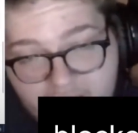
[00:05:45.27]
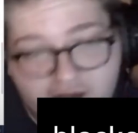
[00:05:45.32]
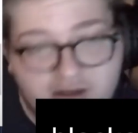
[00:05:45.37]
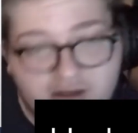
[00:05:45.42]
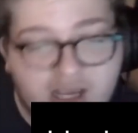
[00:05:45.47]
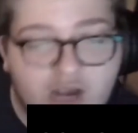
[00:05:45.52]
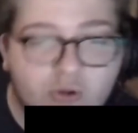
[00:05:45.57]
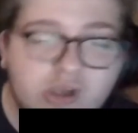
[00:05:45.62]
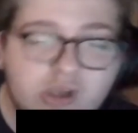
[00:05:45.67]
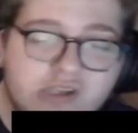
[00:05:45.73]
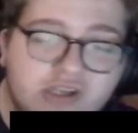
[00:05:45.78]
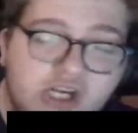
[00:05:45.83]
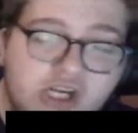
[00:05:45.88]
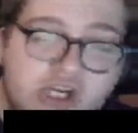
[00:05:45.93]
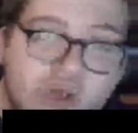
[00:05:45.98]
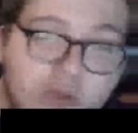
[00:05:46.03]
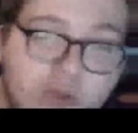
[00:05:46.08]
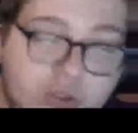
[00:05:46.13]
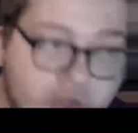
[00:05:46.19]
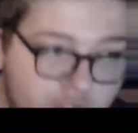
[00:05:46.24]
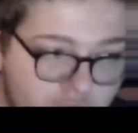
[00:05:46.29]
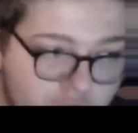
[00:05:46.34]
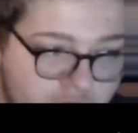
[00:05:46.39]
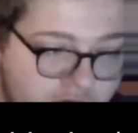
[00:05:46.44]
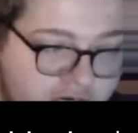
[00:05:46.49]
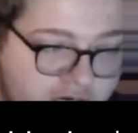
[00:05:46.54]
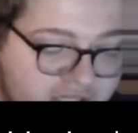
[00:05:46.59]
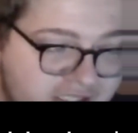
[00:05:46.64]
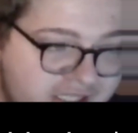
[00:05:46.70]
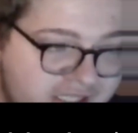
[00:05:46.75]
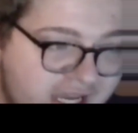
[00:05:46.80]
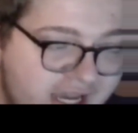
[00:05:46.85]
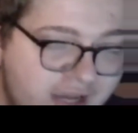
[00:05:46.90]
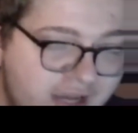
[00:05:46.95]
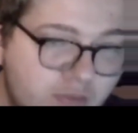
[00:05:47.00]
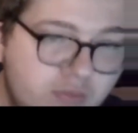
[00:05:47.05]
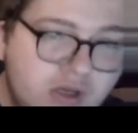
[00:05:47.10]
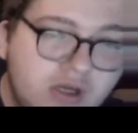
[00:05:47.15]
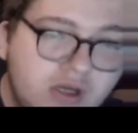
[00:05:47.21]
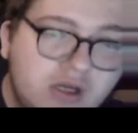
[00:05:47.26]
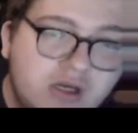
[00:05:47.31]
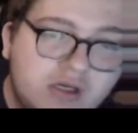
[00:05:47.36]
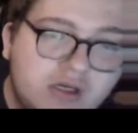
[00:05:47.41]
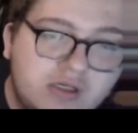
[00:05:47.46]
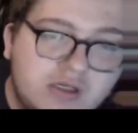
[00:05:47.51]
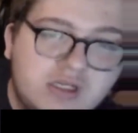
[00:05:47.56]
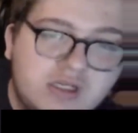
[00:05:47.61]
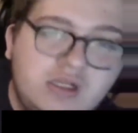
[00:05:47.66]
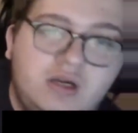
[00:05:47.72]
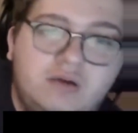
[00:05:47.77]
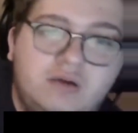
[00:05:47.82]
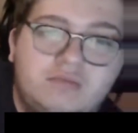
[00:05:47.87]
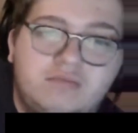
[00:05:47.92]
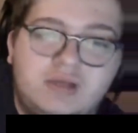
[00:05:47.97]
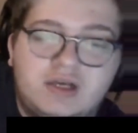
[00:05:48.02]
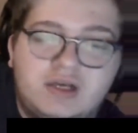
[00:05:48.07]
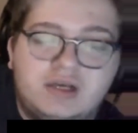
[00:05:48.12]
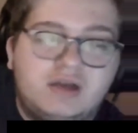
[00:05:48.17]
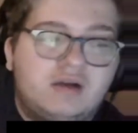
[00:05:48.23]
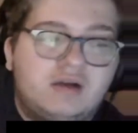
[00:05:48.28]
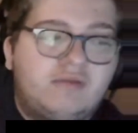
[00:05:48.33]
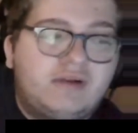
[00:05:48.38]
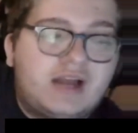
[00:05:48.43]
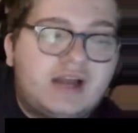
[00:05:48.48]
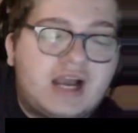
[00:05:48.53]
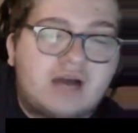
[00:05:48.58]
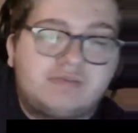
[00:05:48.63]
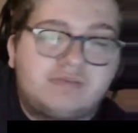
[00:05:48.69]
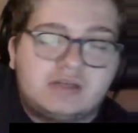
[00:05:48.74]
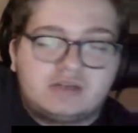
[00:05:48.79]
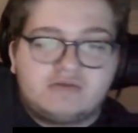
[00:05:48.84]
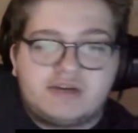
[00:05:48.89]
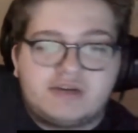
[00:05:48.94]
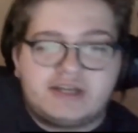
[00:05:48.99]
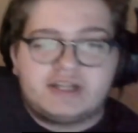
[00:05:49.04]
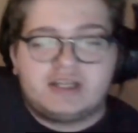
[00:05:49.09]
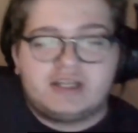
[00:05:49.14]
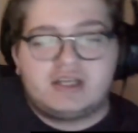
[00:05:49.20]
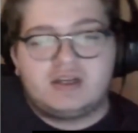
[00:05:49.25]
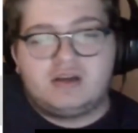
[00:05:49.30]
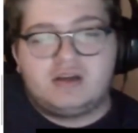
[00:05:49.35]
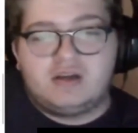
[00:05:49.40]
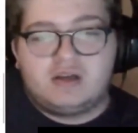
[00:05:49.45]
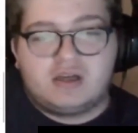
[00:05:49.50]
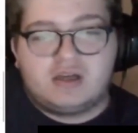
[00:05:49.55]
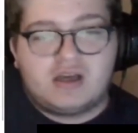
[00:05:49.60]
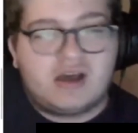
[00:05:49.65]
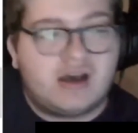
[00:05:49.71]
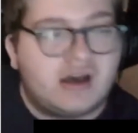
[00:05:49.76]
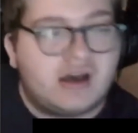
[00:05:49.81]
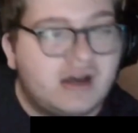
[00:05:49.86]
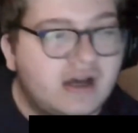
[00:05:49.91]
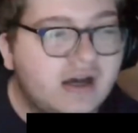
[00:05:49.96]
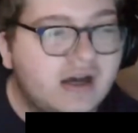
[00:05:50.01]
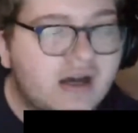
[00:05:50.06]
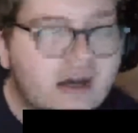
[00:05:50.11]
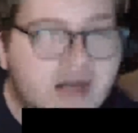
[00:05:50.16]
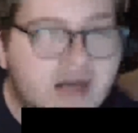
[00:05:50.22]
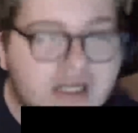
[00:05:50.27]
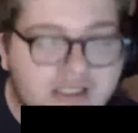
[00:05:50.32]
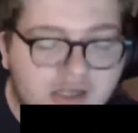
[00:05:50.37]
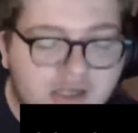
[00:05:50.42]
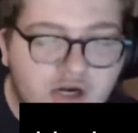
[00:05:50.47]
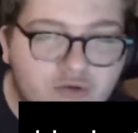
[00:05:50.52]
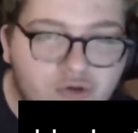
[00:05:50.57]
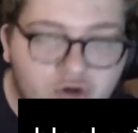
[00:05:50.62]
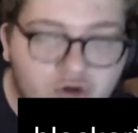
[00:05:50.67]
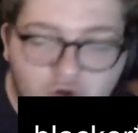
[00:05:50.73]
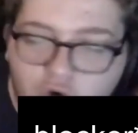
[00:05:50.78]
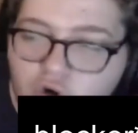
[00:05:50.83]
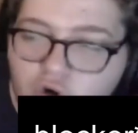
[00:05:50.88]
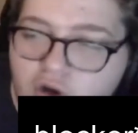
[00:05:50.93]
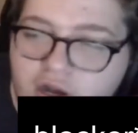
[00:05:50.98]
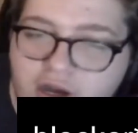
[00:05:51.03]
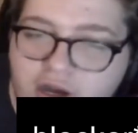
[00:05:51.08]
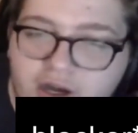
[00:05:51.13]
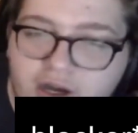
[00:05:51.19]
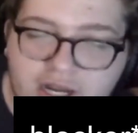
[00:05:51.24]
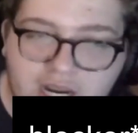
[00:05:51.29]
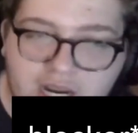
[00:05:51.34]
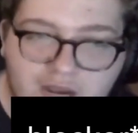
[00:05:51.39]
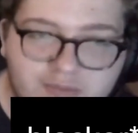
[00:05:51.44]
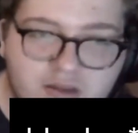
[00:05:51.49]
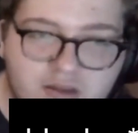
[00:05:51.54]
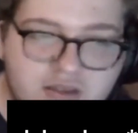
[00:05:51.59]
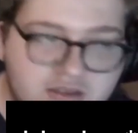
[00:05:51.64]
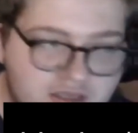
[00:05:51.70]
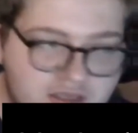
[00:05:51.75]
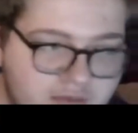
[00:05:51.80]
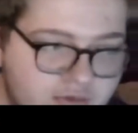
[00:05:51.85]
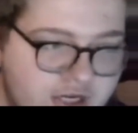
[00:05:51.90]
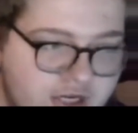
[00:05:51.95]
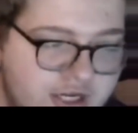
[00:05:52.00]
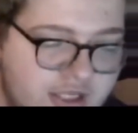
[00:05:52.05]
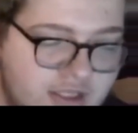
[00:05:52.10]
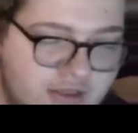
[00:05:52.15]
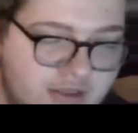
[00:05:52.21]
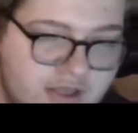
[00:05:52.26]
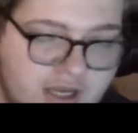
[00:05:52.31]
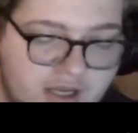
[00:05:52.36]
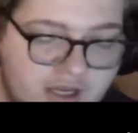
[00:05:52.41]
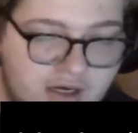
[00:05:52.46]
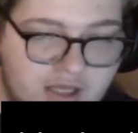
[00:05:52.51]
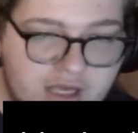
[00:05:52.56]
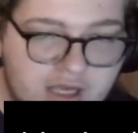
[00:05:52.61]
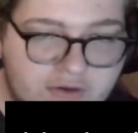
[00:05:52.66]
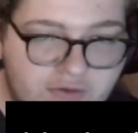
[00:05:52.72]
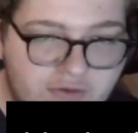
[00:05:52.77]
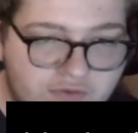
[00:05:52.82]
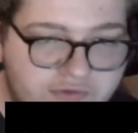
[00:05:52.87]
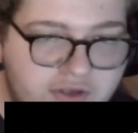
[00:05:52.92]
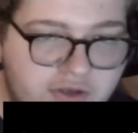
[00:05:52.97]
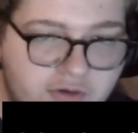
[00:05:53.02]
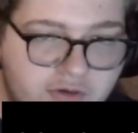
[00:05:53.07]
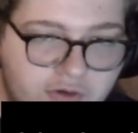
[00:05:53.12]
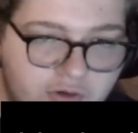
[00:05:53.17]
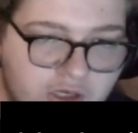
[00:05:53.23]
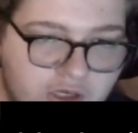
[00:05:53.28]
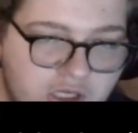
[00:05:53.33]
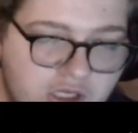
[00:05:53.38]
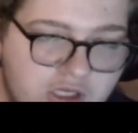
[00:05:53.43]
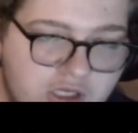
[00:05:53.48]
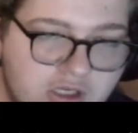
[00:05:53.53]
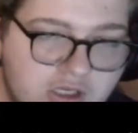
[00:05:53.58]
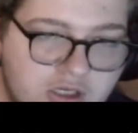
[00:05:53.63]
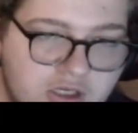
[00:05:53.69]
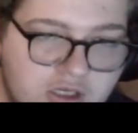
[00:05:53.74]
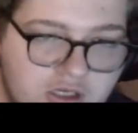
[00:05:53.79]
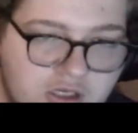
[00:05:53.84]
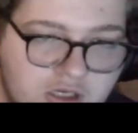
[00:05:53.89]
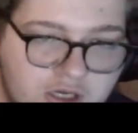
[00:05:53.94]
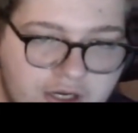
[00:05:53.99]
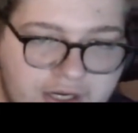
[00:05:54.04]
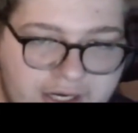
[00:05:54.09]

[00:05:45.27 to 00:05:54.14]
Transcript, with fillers: I was gonna do a third Reddit time, but when I hopped on Reddit, uh, I started recording and I hopped on the subreddit that I review, and